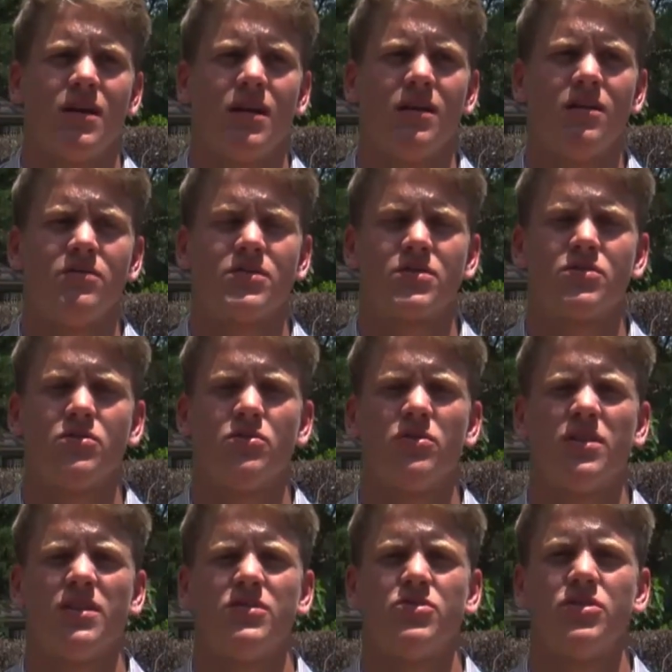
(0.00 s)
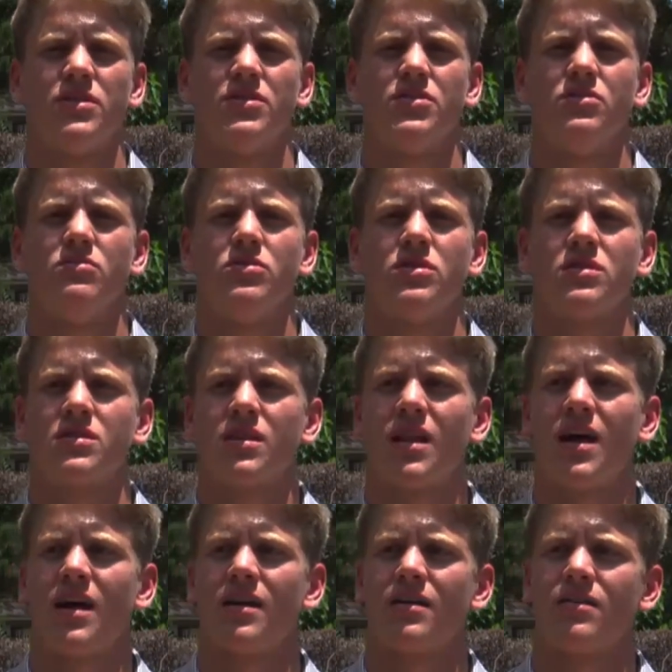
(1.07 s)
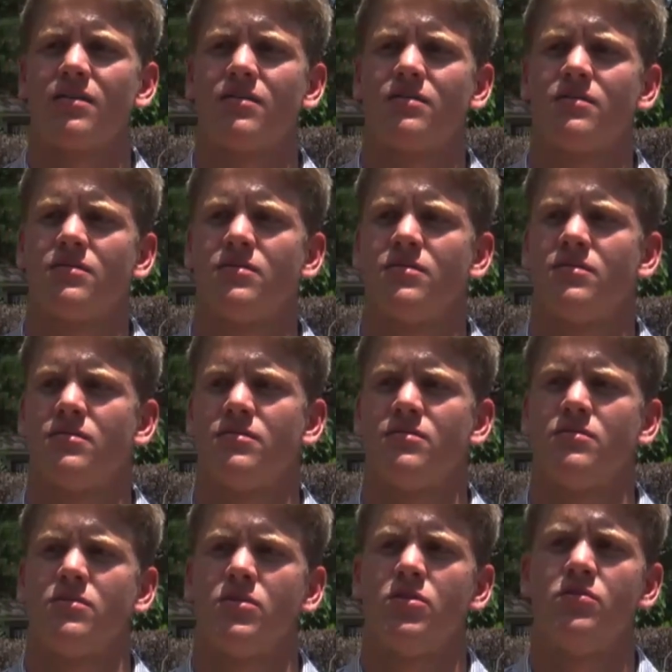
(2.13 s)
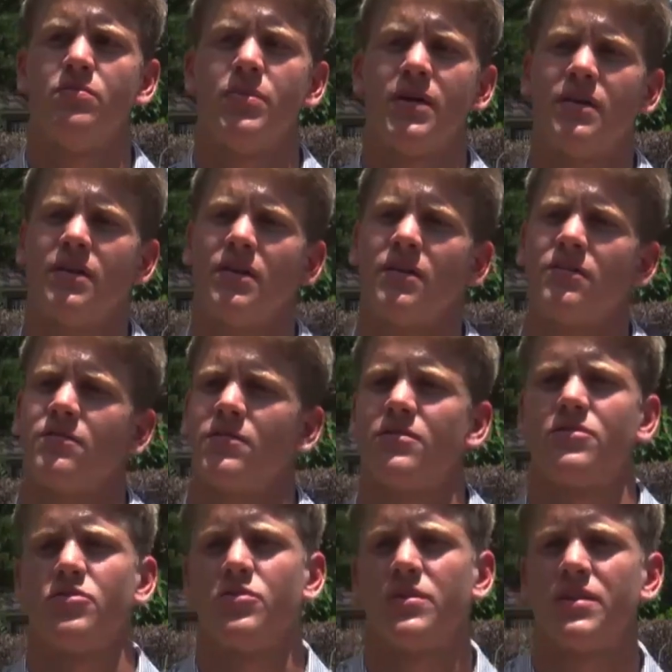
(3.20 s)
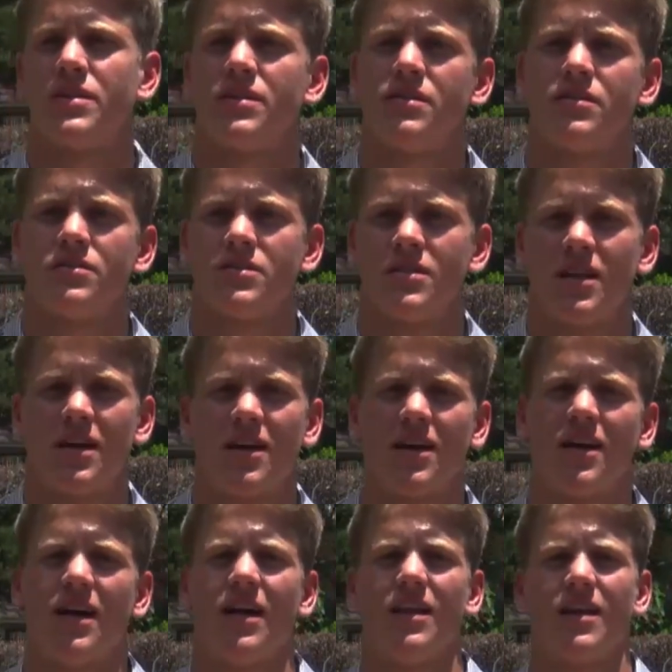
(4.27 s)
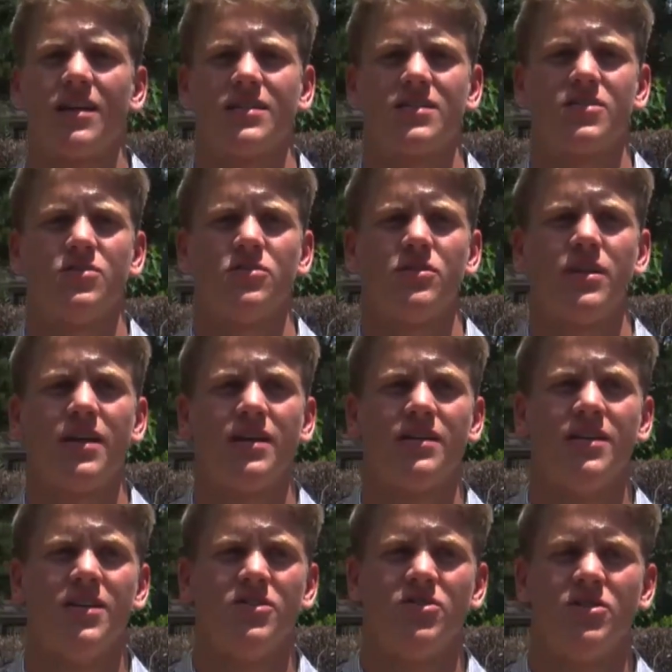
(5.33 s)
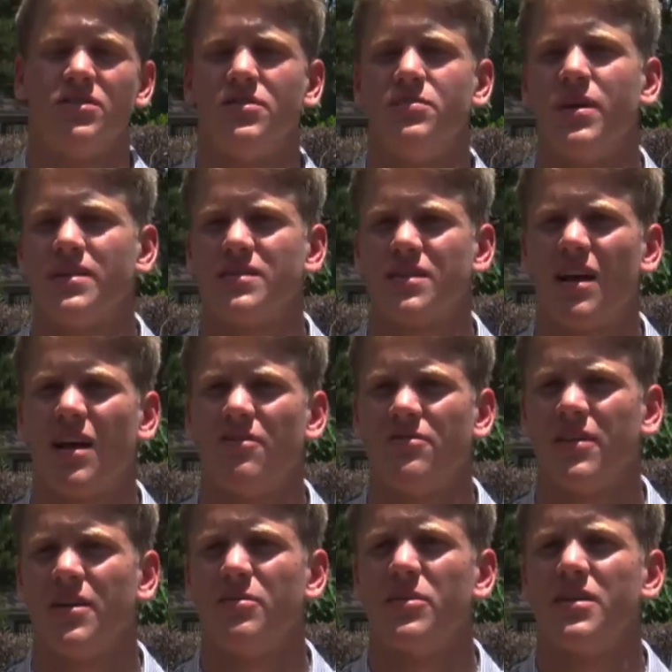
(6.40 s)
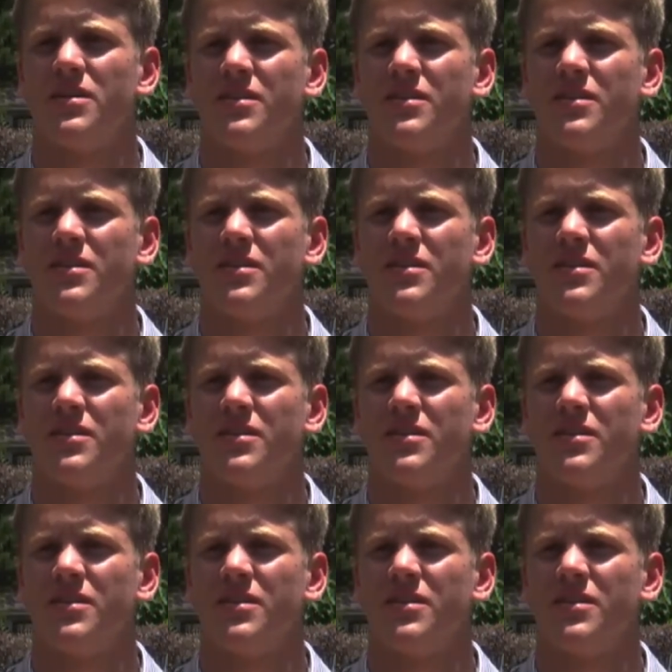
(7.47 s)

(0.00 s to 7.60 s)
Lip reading: I love a school that treats you just like you've been there for 20 years. Like I like a school that treats you basically like family.